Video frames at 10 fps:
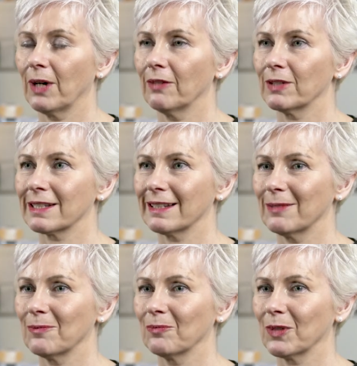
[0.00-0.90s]

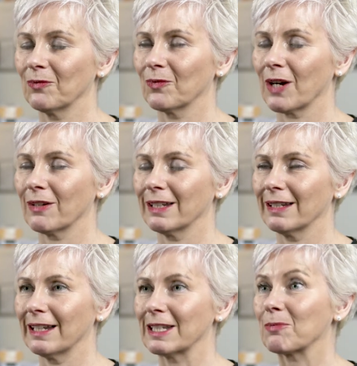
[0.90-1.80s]
obviously been very
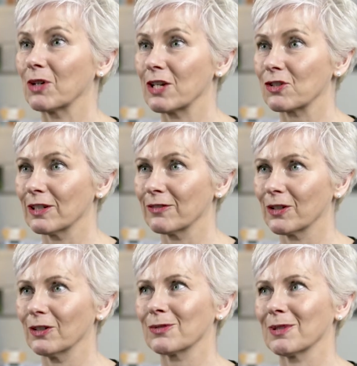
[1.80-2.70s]
inspirational for
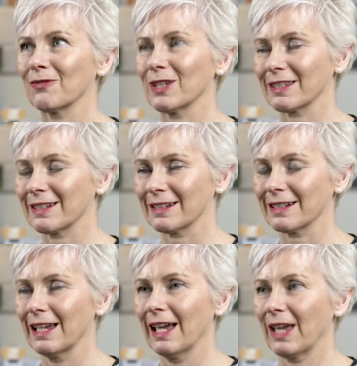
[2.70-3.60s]
us. We've visited
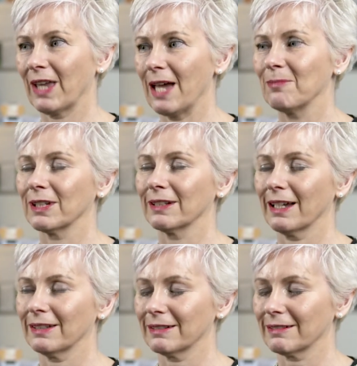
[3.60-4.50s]
them
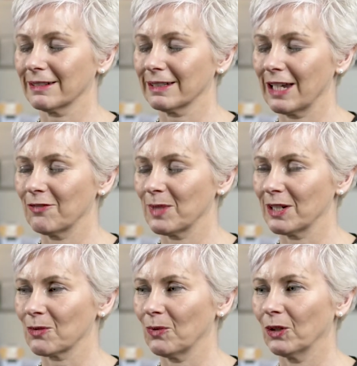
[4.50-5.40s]
and they've been
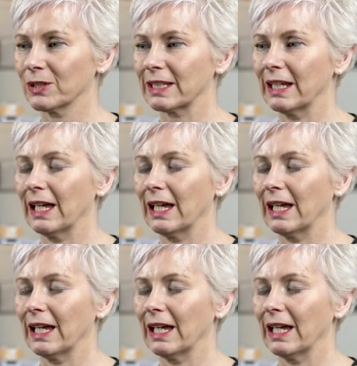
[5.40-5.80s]
to us.